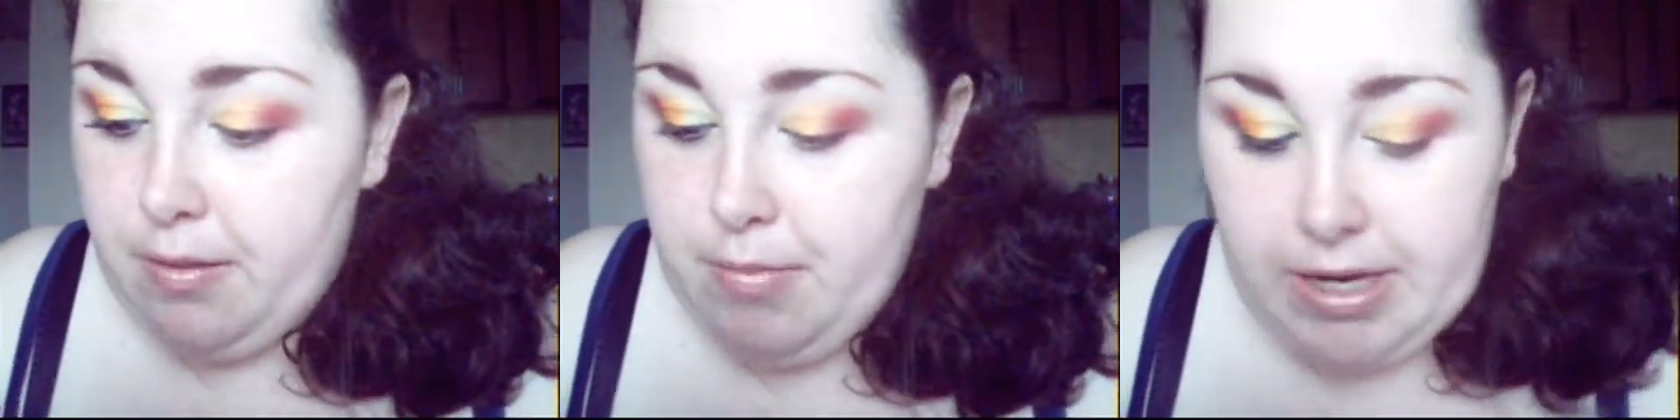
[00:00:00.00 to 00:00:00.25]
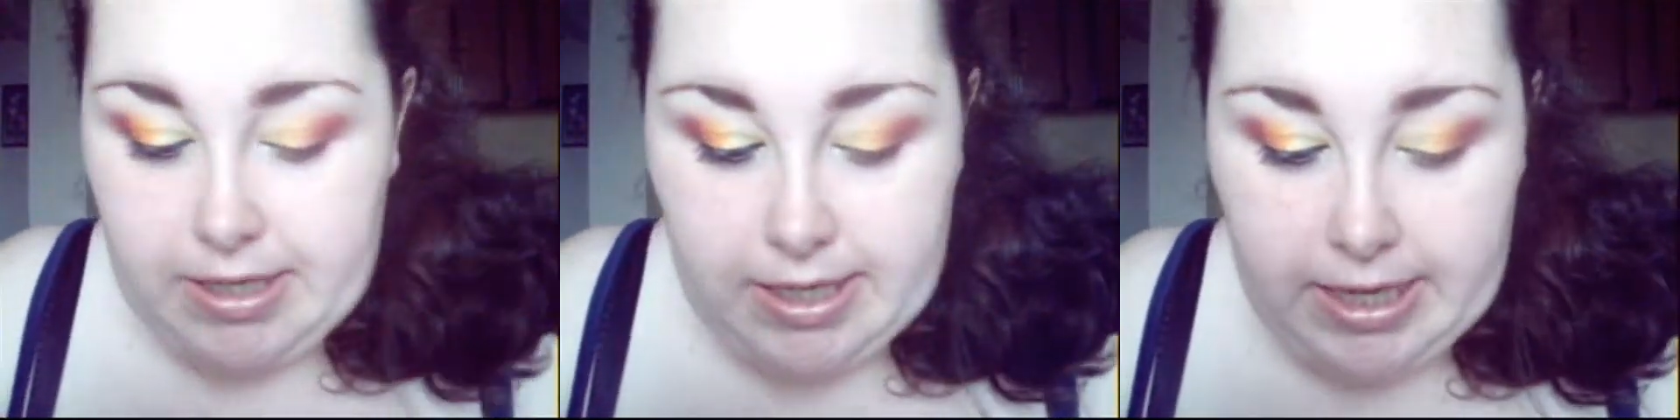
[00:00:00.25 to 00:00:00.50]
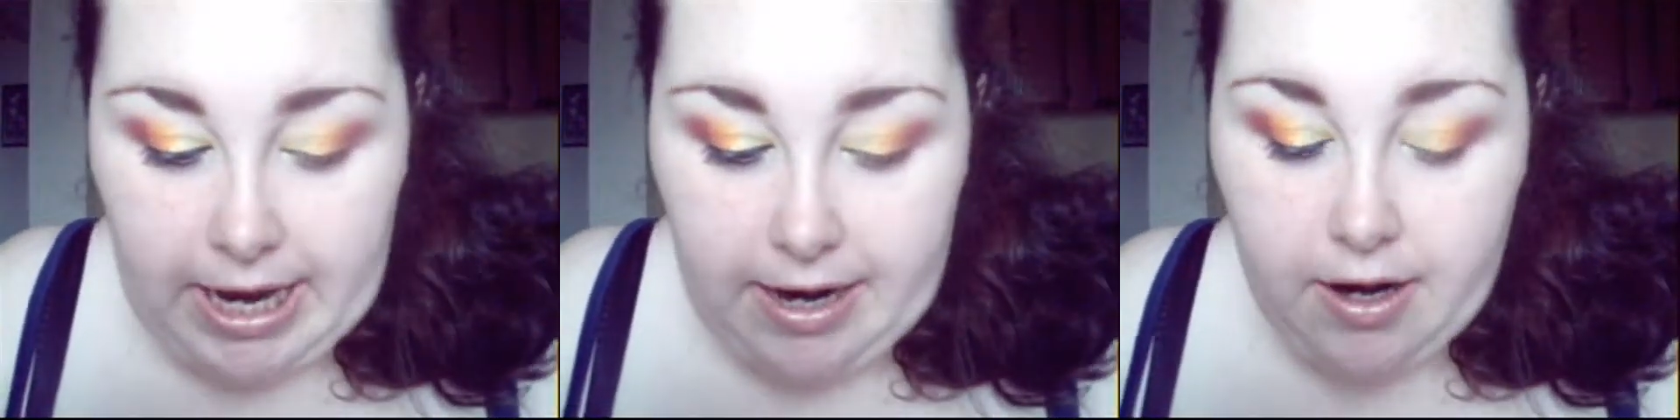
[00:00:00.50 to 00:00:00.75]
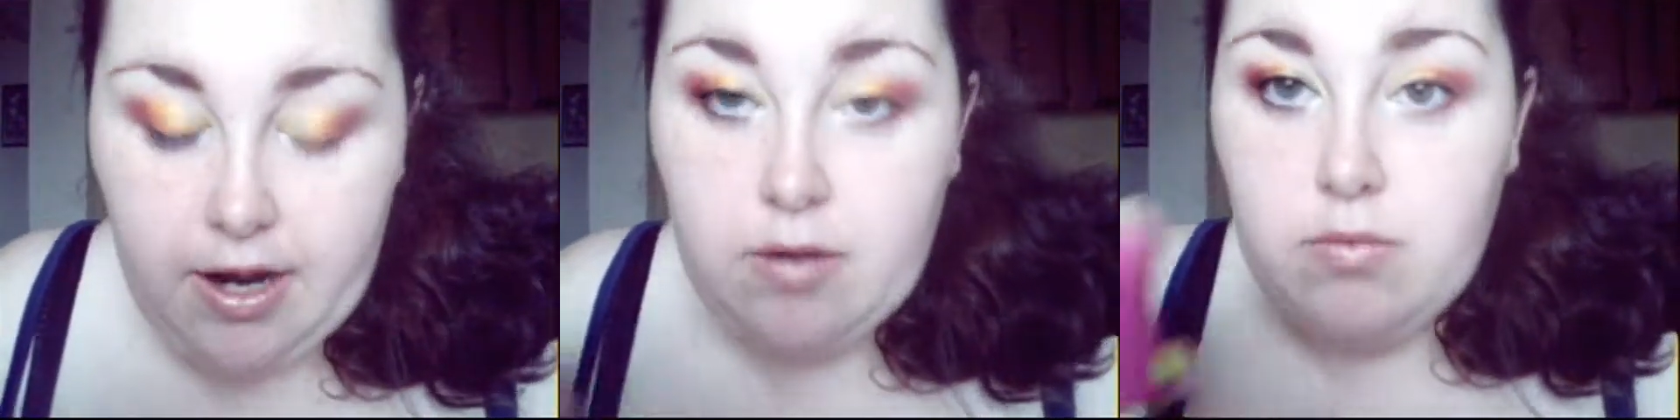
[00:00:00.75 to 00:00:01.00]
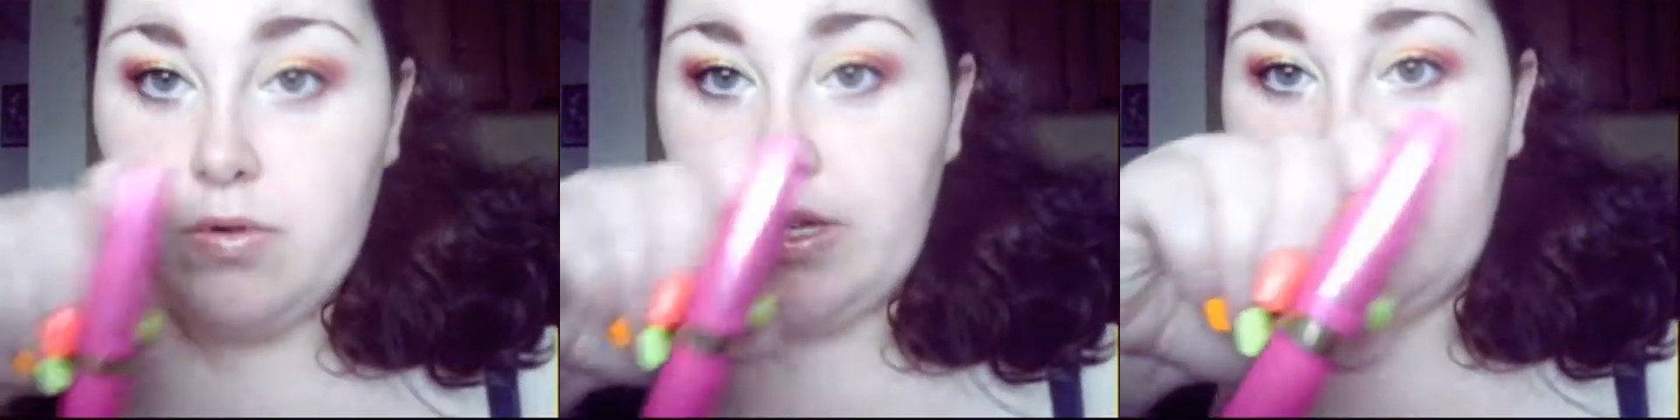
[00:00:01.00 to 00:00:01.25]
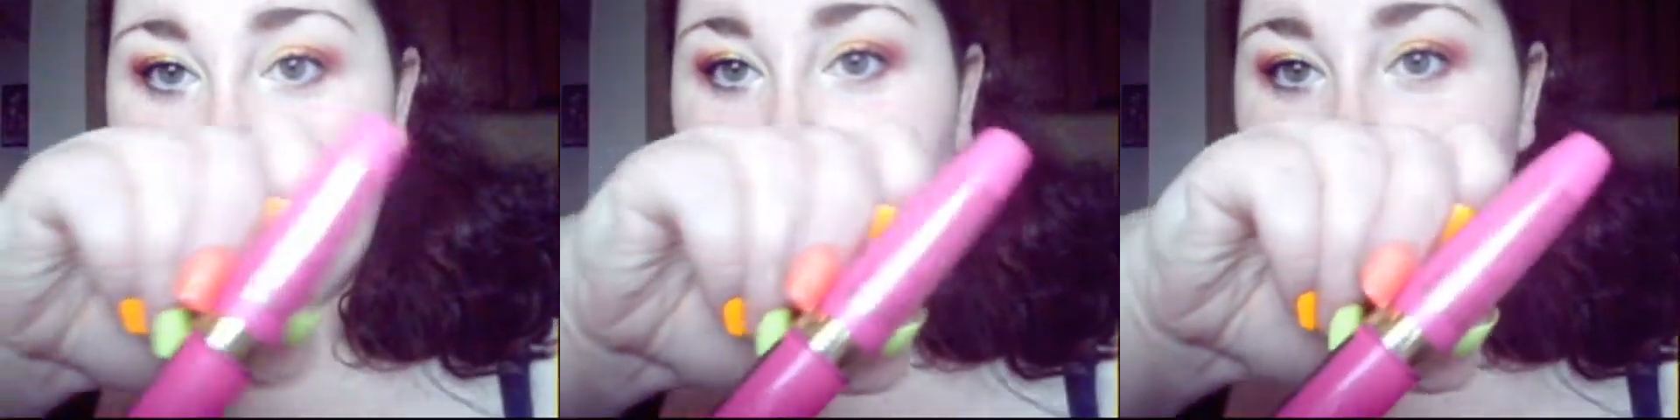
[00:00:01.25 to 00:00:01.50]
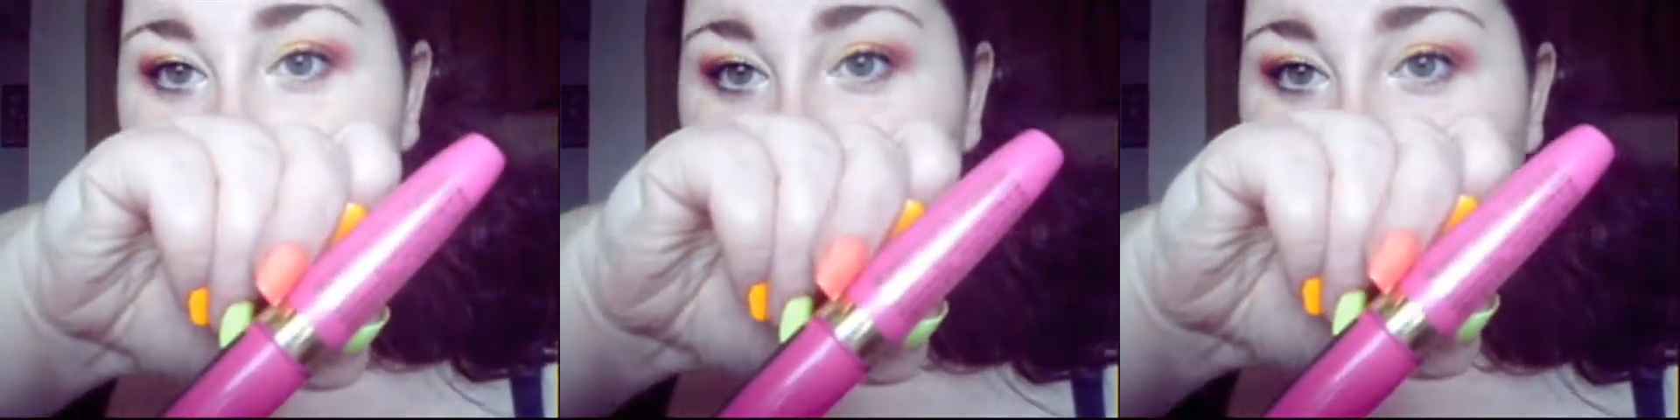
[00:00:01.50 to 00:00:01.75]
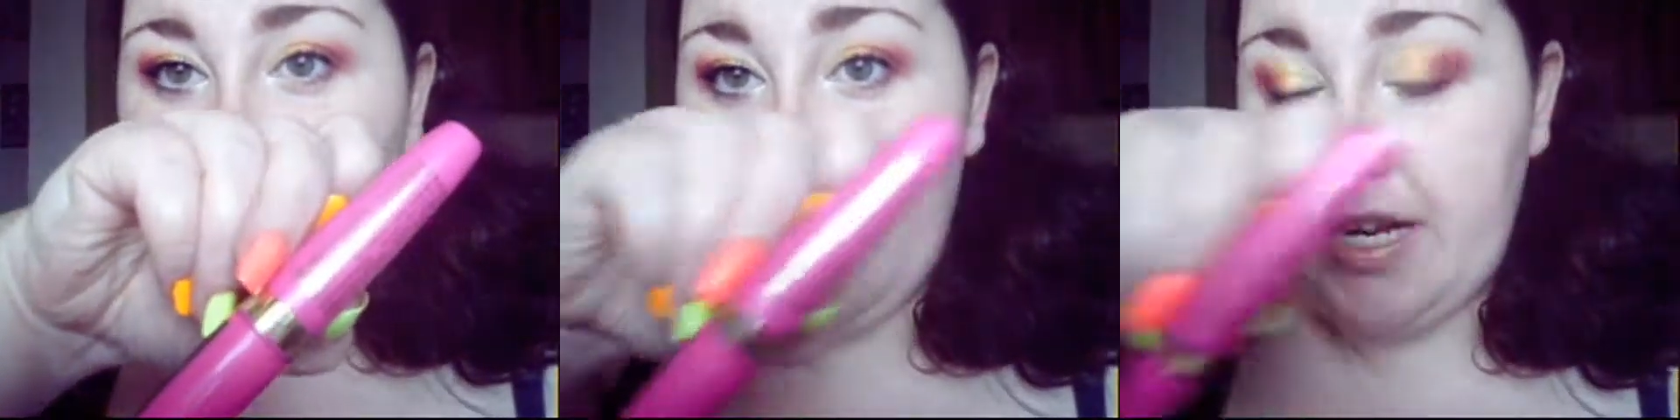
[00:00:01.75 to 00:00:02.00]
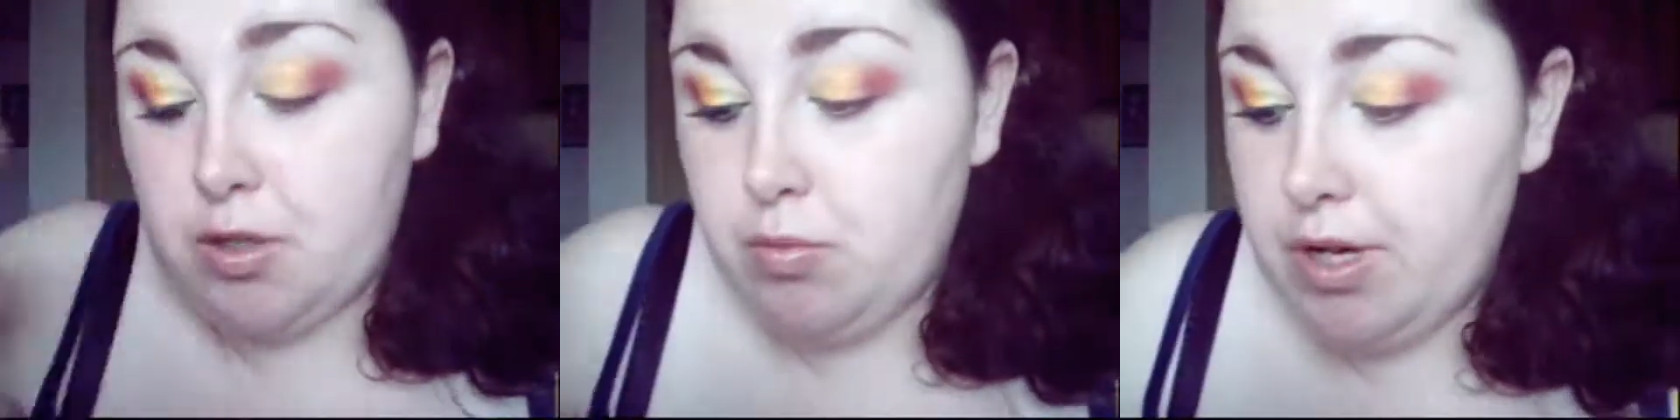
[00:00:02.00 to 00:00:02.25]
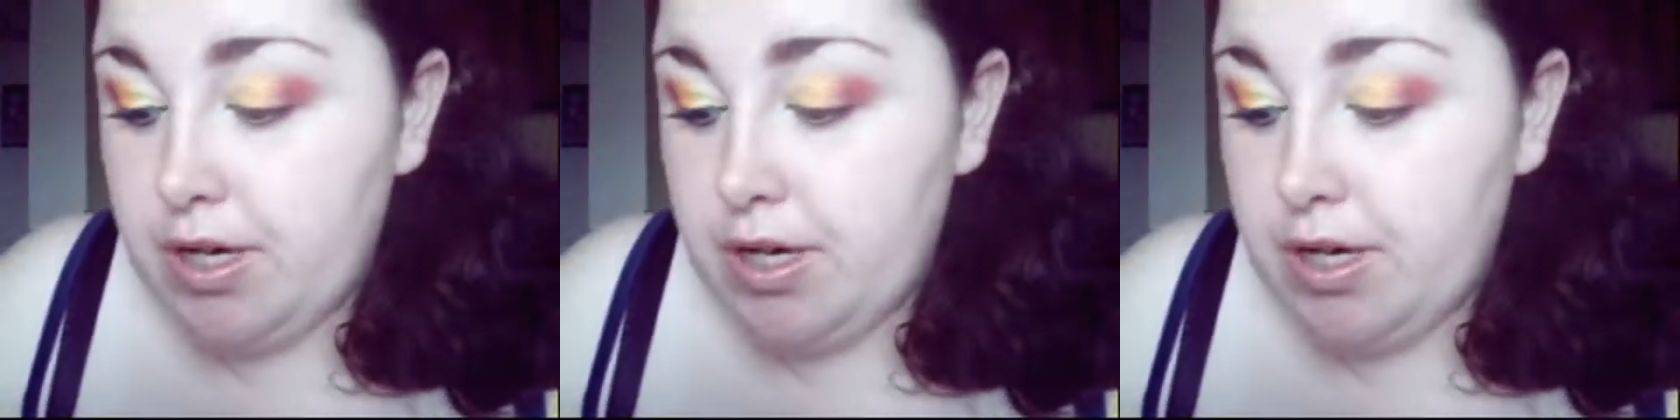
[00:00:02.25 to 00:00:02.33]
the mascara was the Rimmel Flash